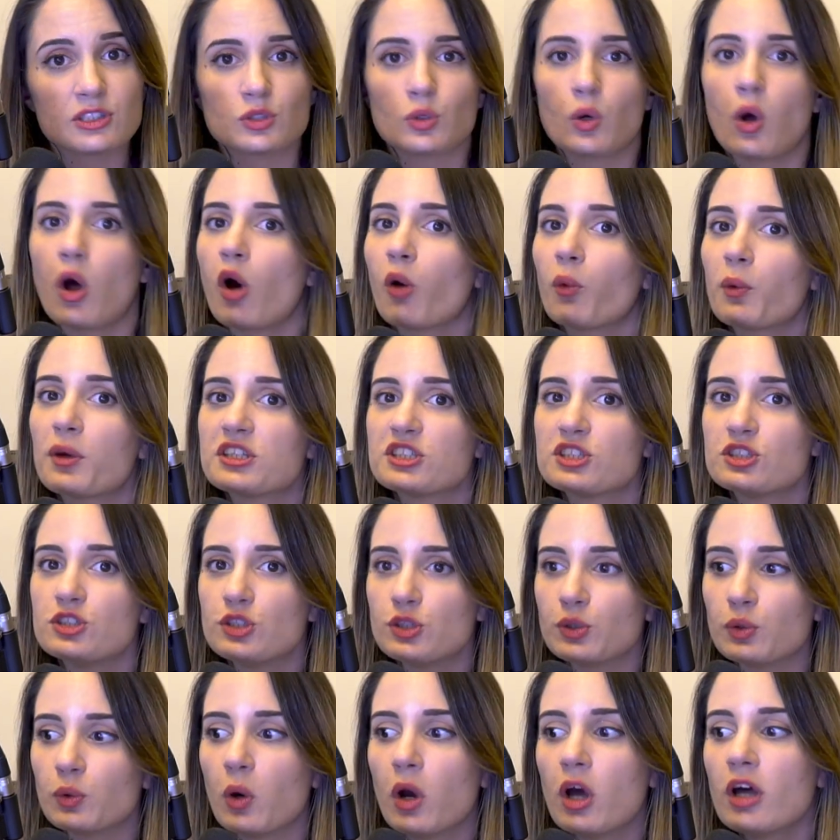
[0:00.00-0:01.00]
So always
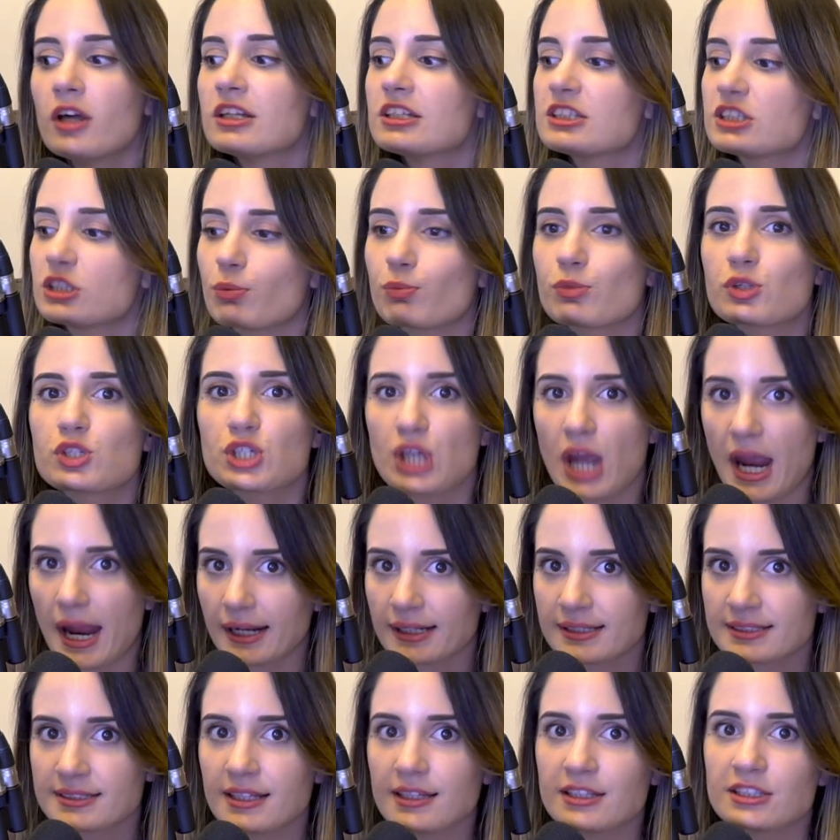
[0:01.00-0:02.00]
do some
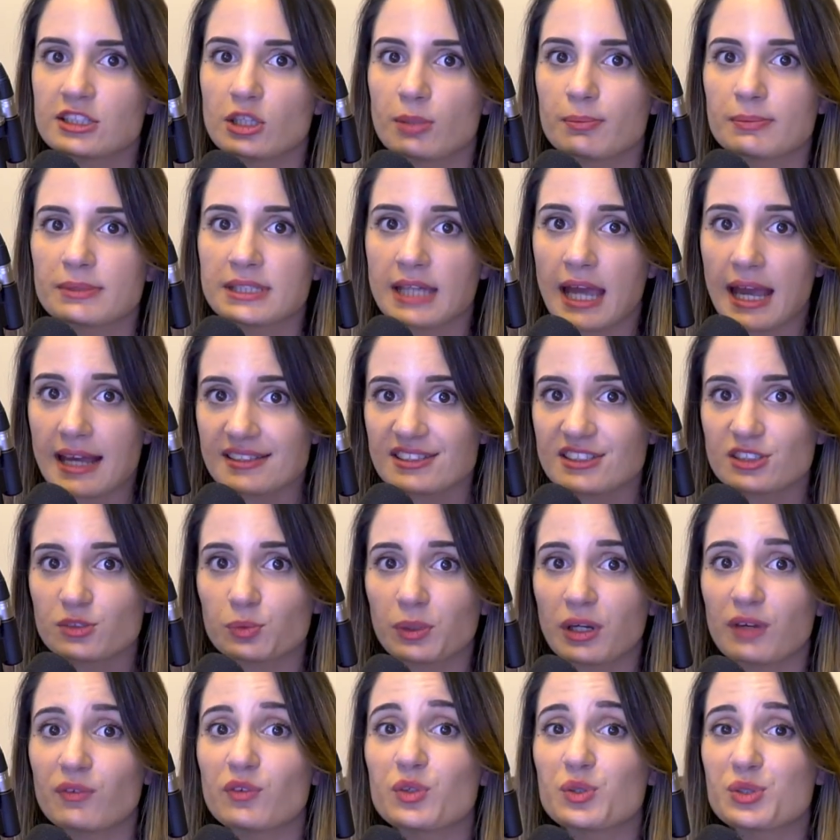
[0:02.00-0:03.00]
checks and some tests
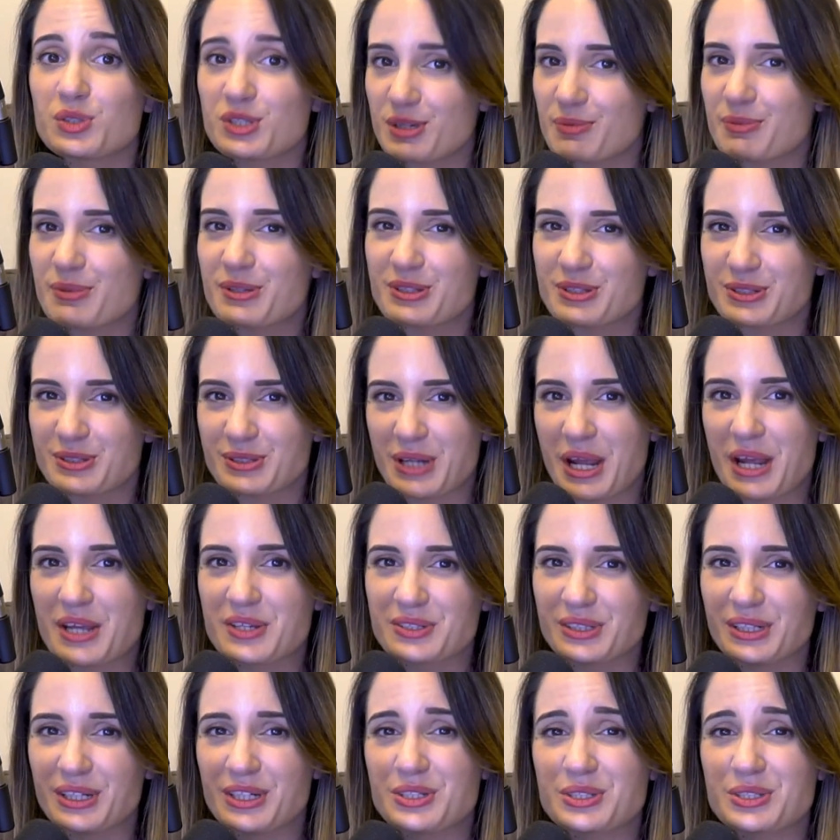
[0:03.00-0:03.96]
whenever you ship internationally,